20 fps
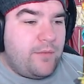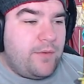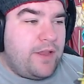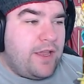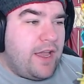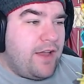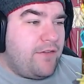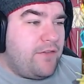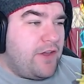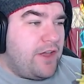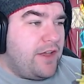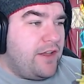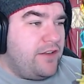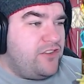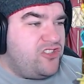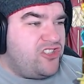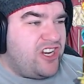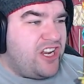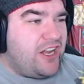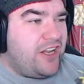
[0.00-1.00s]
we have
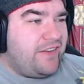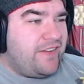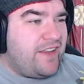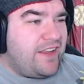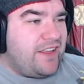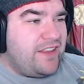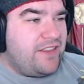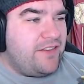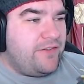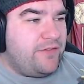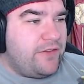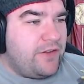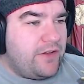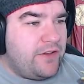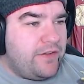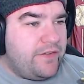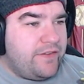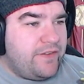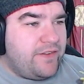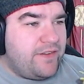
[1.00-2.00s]
Zhao taking the
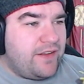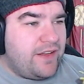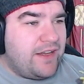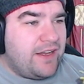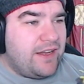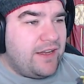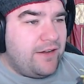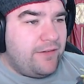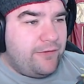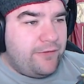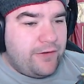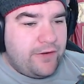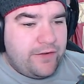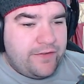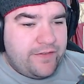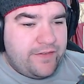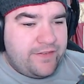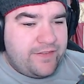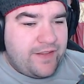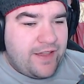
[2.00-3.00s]

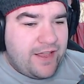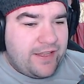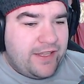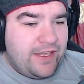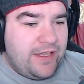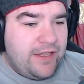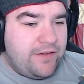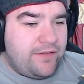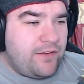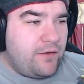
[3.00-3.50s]
first attack here.